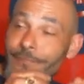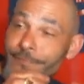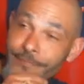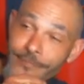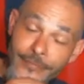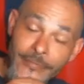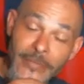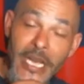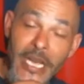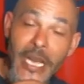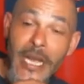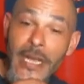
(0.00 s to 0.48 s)

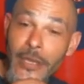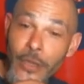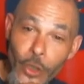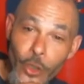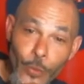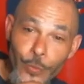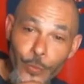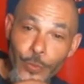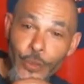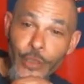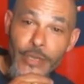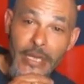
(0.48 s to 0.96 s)
I hope
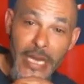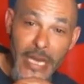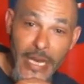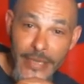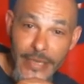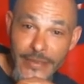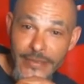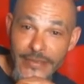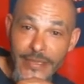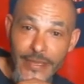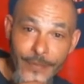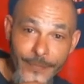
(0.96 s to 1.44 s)
you got
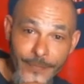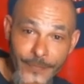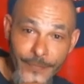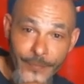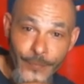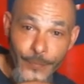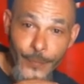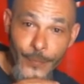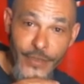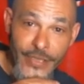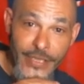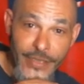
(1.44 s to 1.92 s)
something
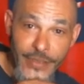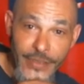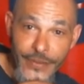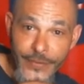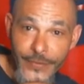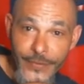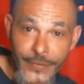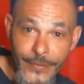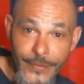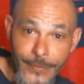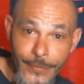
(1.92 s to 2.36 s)
from this.